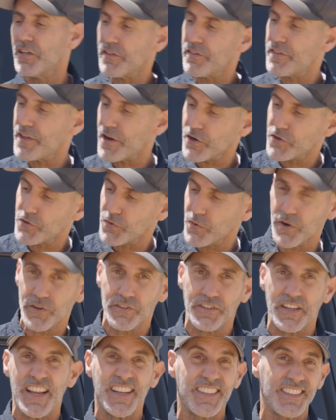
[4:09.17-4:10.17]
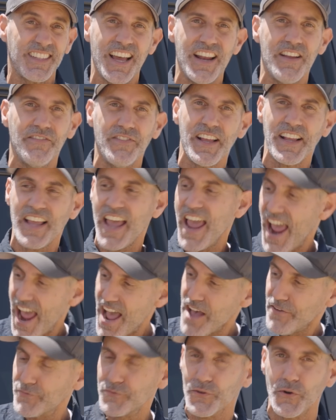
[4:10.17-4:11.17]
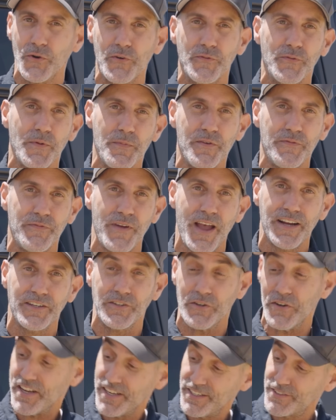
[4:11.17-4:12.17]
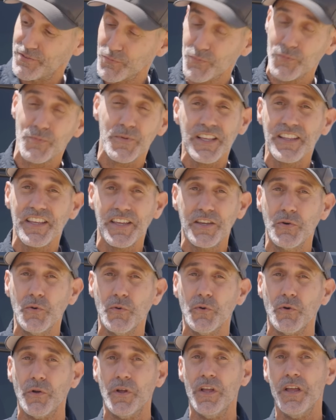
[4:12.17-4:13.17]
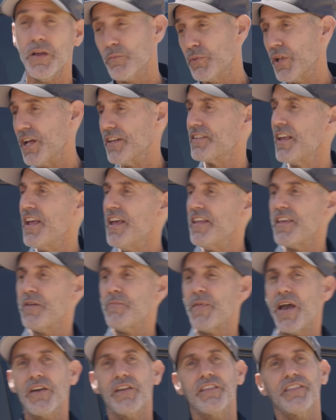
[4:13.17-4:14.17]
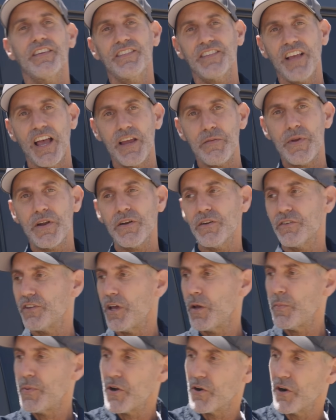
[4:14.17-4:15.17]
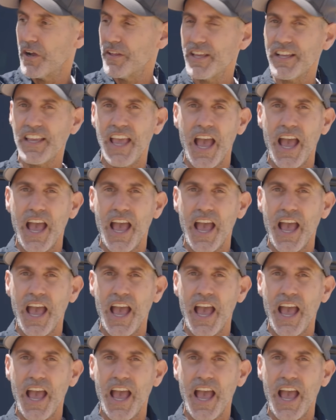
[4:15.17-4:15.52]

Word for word: on their doors. It's kind of like a half door from the factory. It's really cool. Plus, they mounted the side mirrors up here on the